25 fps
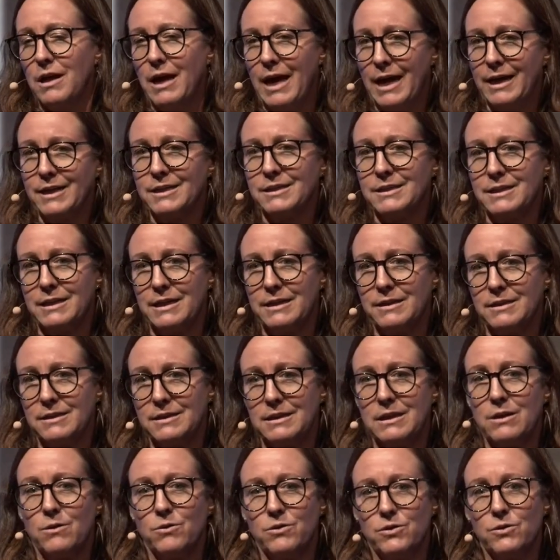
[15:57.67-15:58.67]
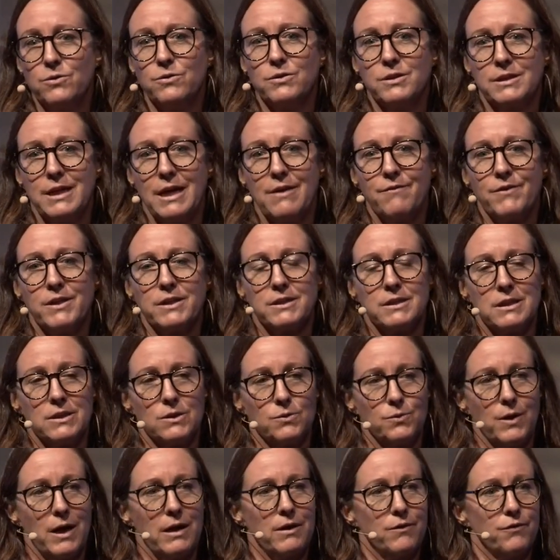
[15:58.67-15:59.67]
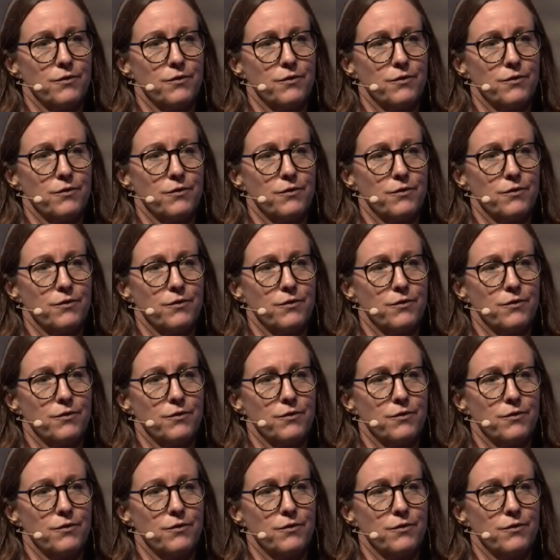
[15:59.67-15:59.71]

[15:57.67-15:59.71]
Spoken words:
excellent CO2 savings as well